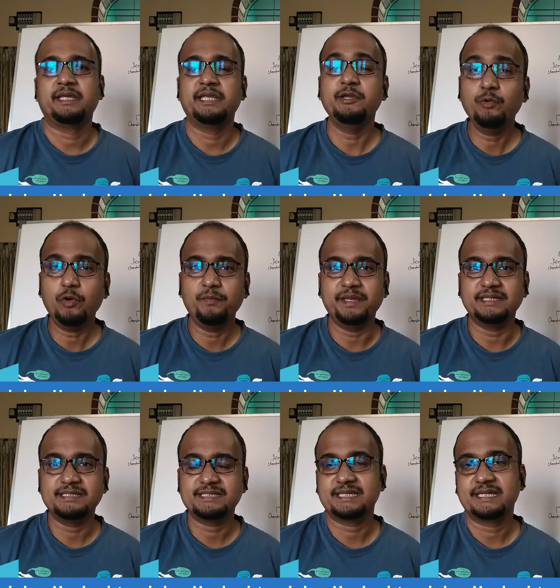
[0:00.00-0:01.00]
Uro
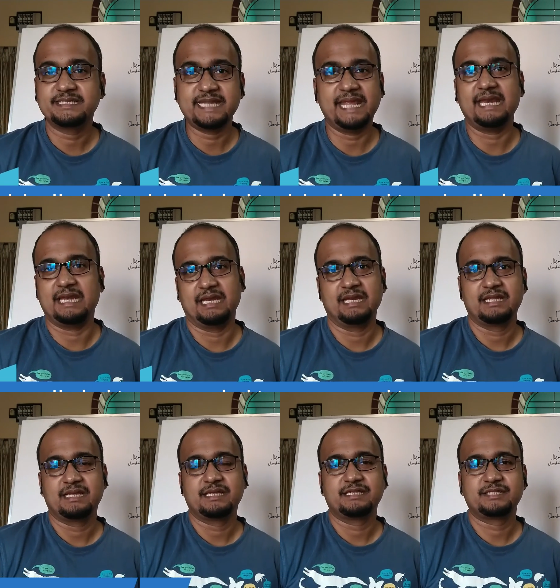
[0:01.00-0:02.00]
means tail.
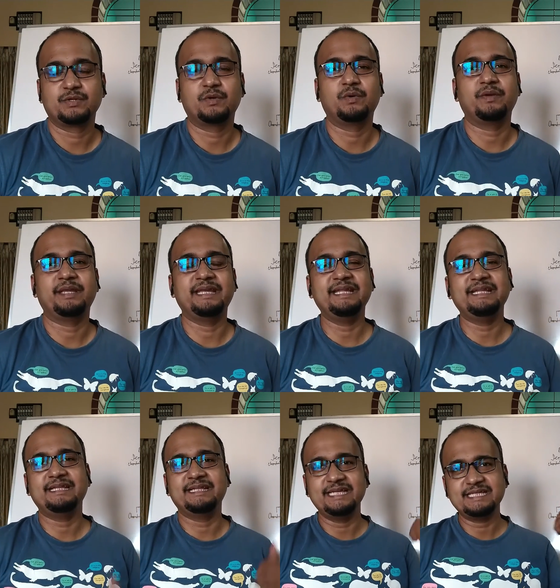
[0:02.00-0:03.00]
So
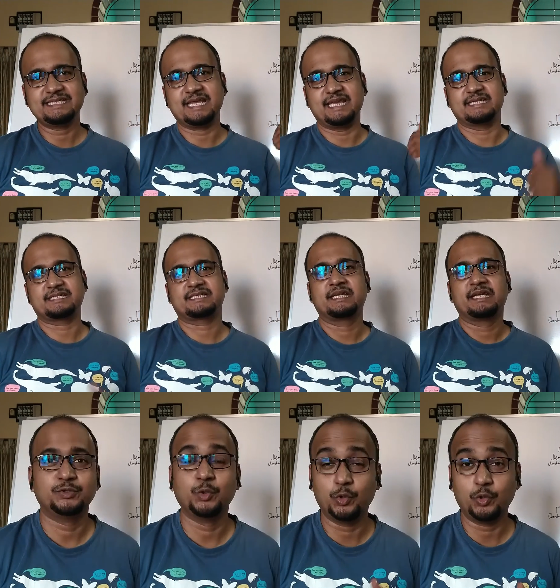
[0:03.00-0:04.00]
in this case,
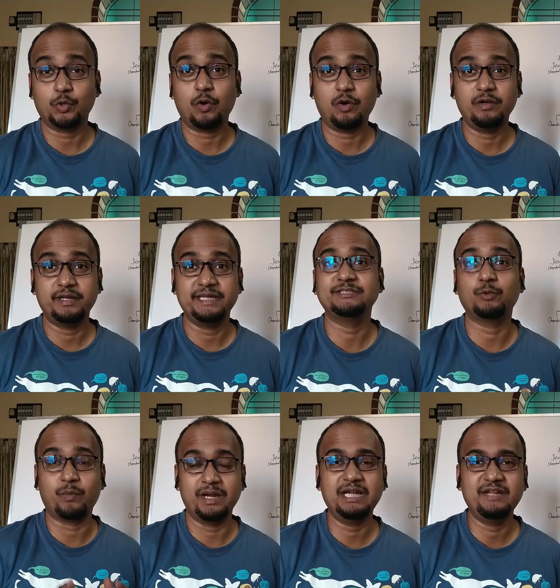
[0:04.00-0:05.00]
notochord is
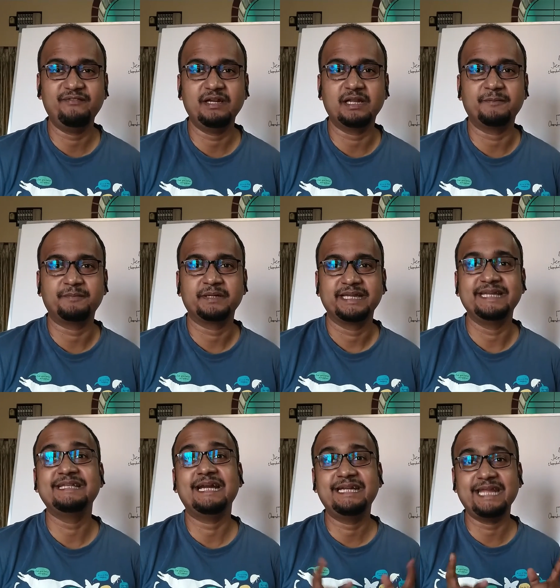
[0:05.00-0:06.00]
well developed
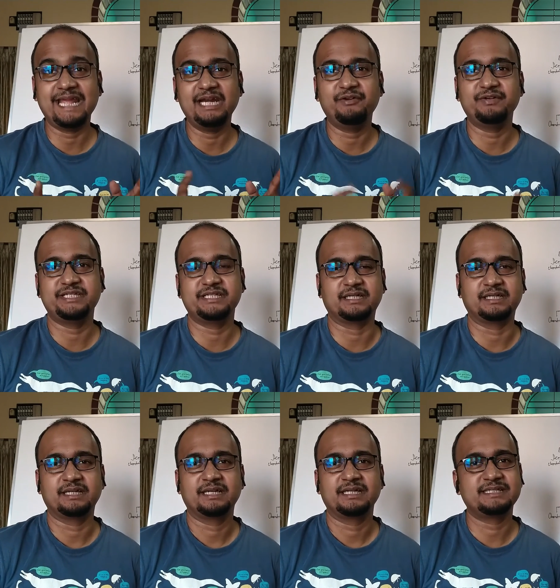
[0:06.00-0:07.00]
in the tail
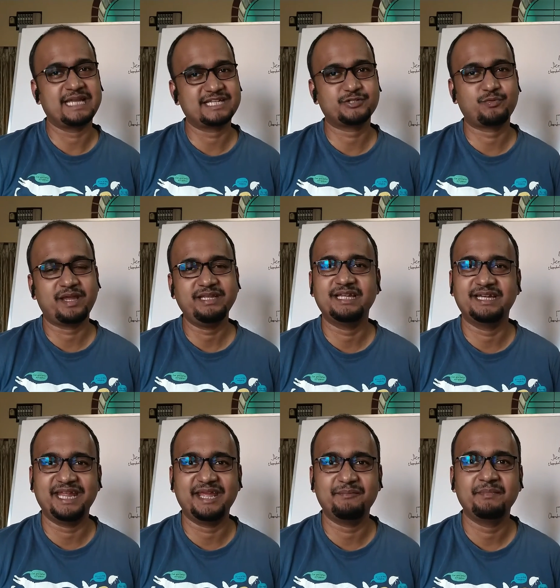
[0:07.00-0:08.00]
region. That's why the
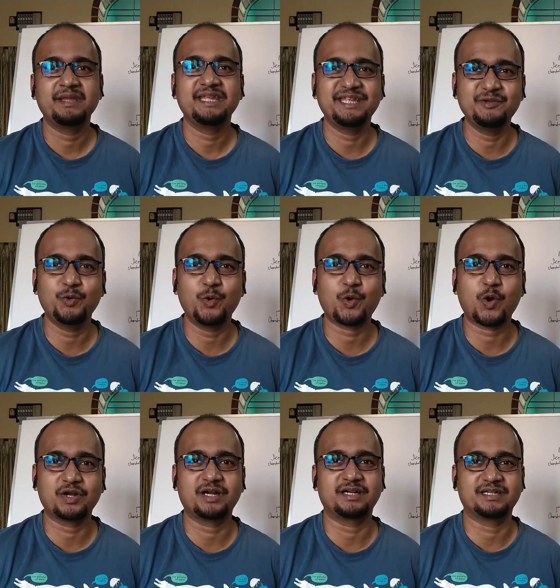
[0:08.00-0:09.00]
name
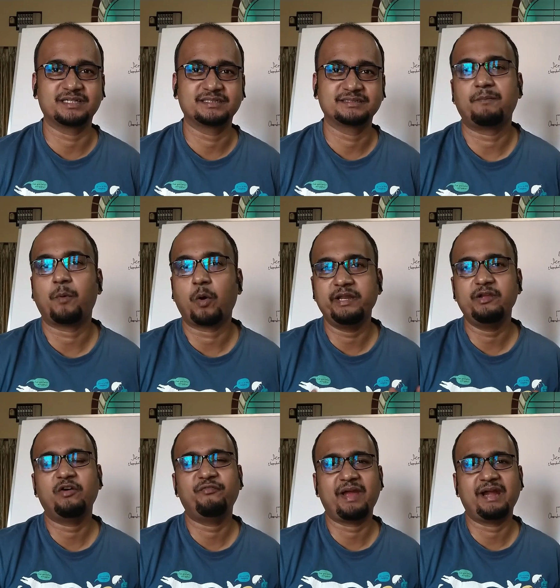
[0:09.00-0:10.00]
Urochordata. The body
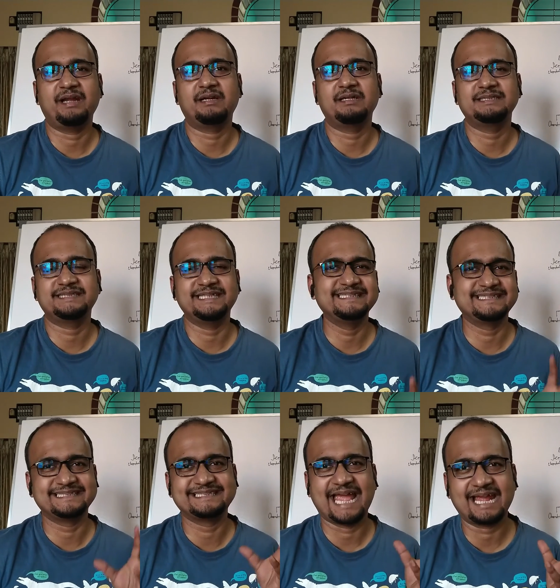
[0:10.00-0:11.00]
of adults is
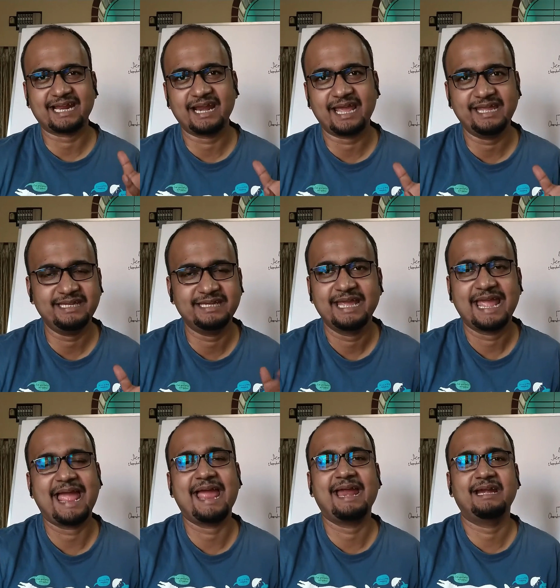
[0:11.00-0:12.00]
sac-like
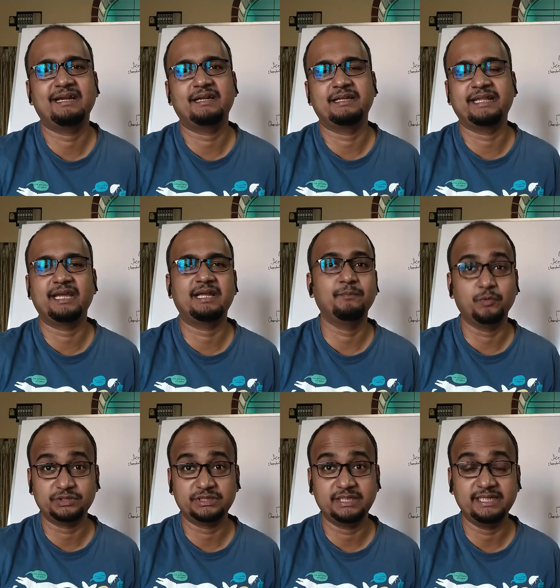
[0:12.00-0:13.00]
and they are
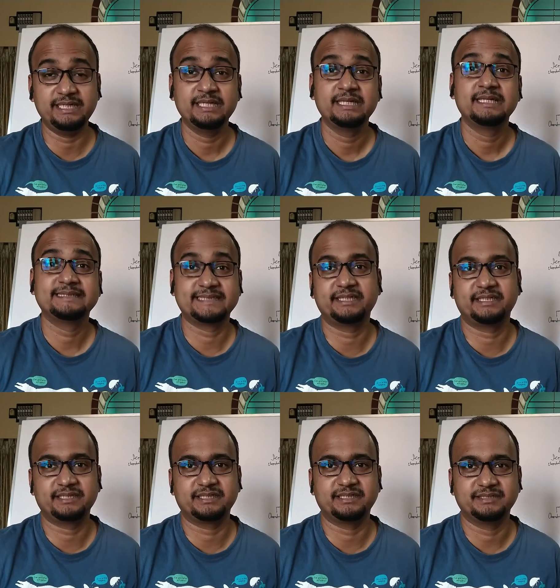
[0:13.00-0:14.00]
mostly
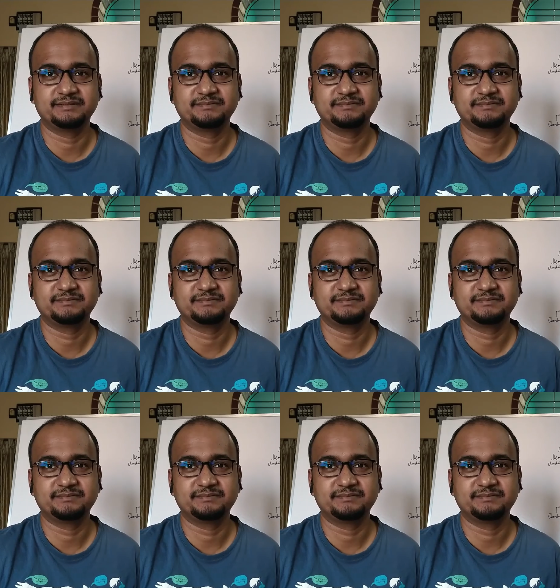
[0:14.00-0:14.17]
sedentary.